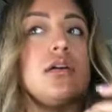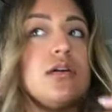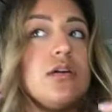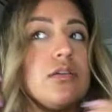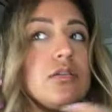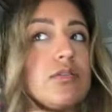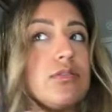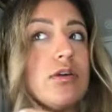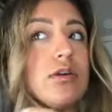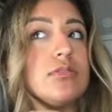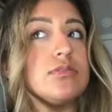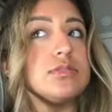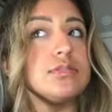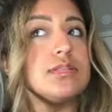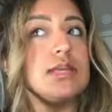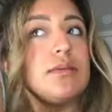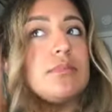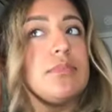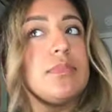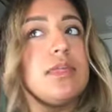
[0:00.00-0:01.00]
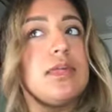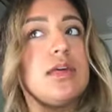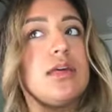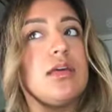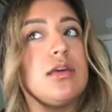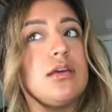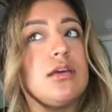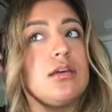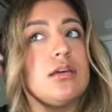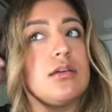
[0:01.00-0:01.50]
So the same
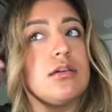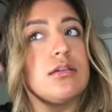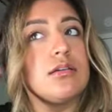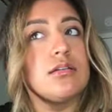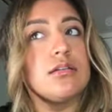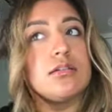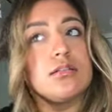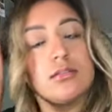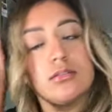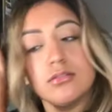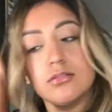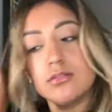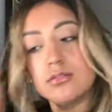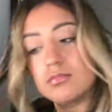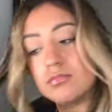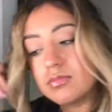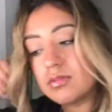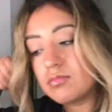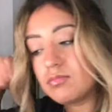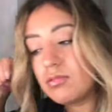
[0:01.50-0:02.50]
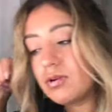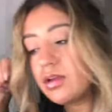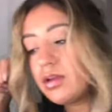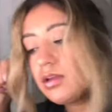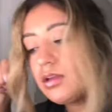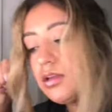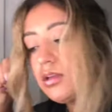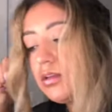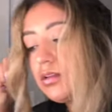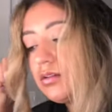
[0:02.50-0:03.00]
thing. Use some spray.